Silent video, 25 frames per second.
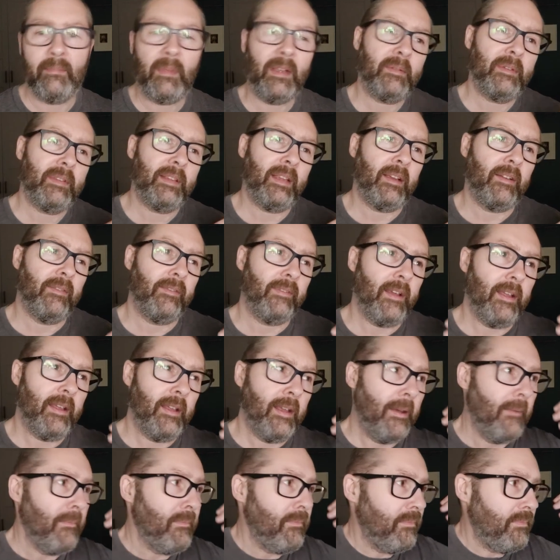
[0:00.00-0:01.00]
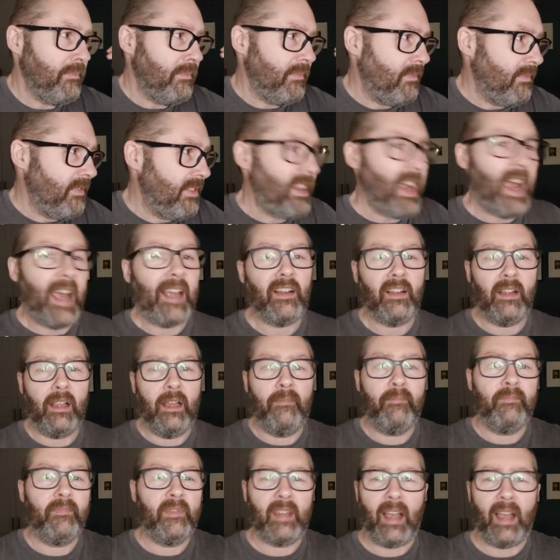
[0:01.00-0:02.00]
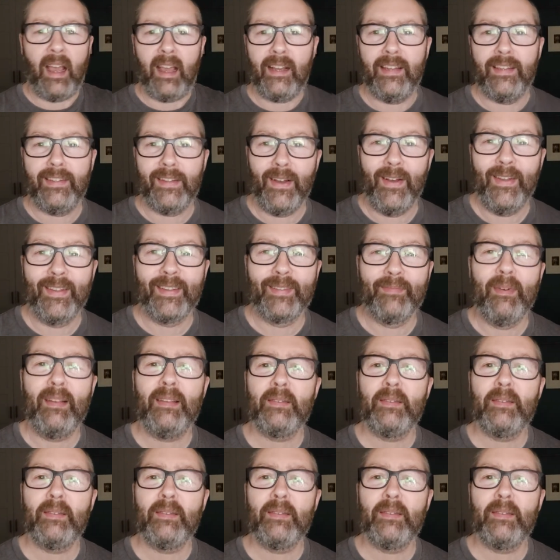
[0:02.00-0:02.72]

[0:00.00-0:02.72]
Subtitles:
It makes you think of dinosaurs.